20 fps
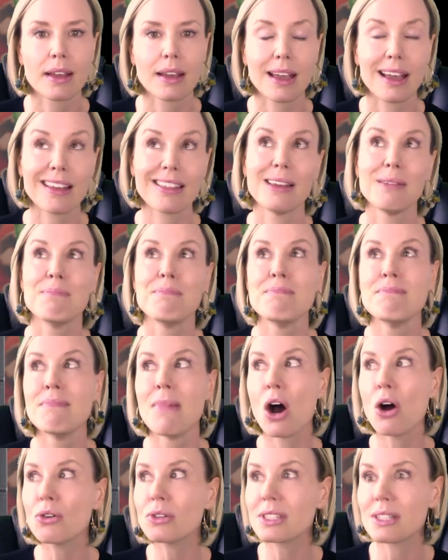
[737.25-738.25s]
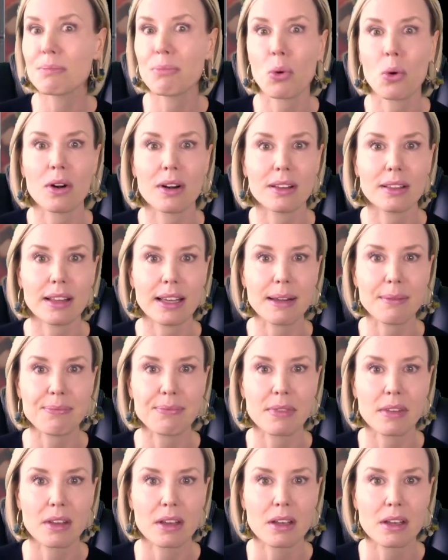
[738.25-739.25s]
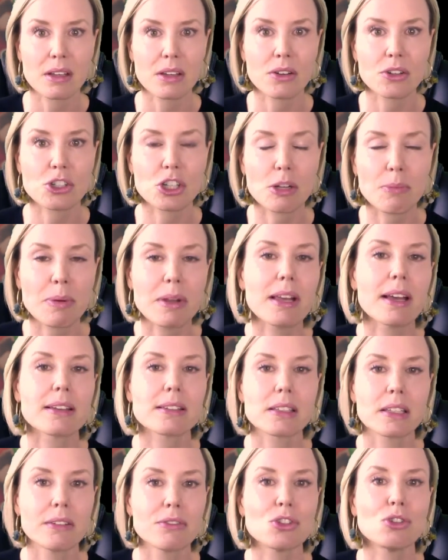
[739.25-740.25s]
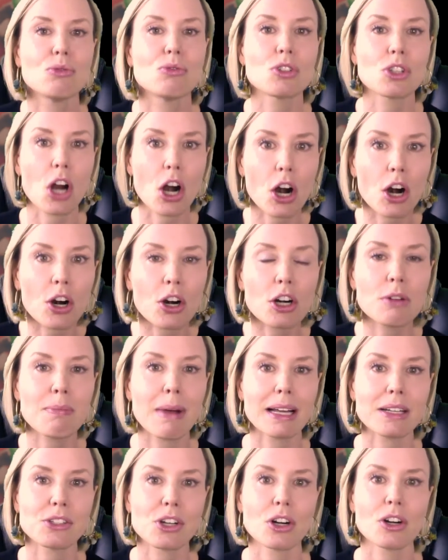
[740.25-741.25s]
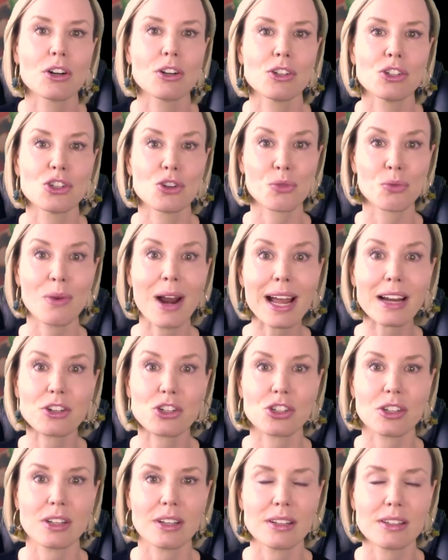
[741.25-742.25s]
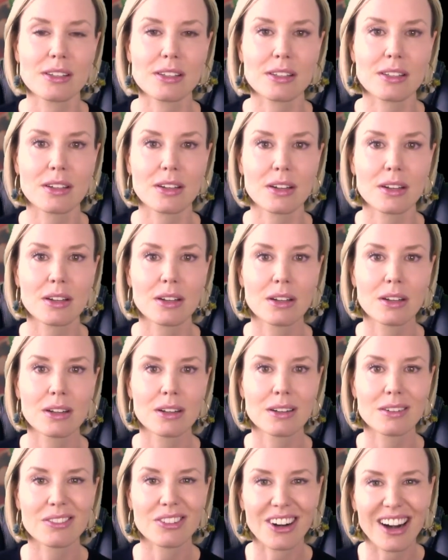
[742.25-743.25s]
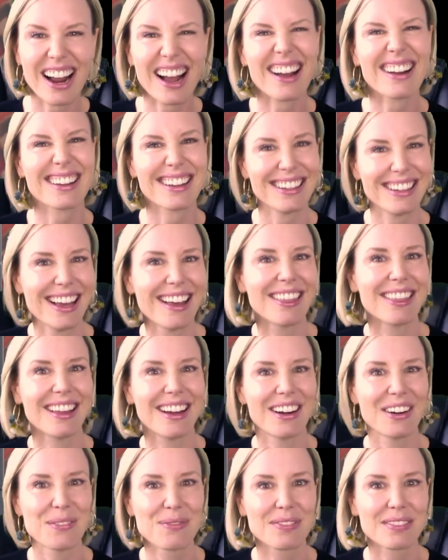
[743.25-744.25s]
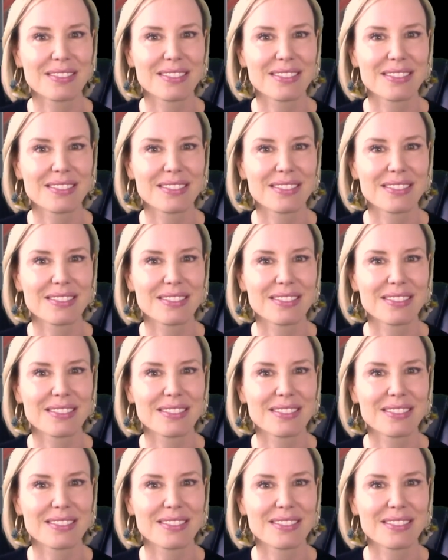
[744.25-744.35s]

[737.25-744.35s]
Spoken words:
And then most importantly, your GPS gives you turn-by-turn directions for how to get there.